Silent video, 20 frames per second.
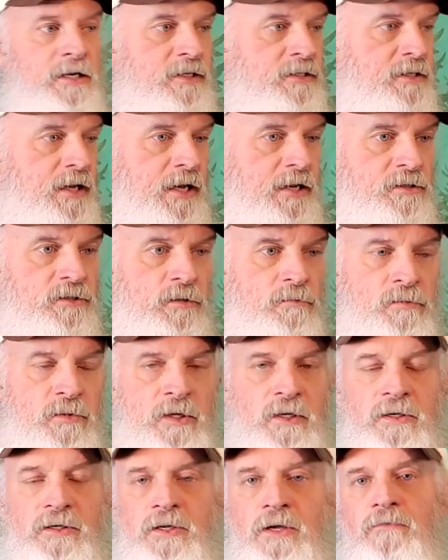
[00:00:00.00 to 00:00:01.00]
take
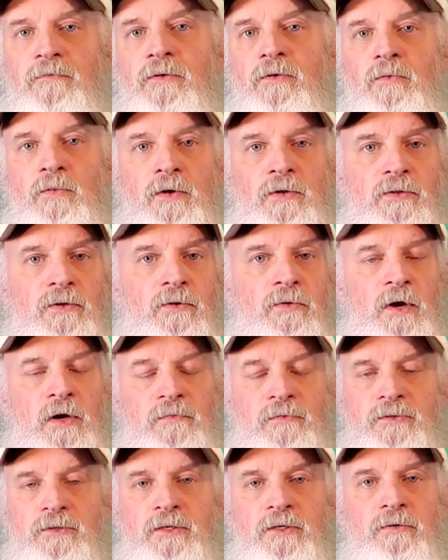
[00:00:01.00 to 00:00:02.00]
something different with you
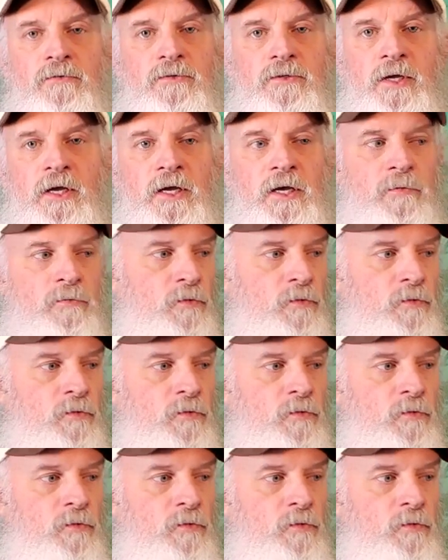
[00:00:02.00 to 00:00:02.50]
every single time,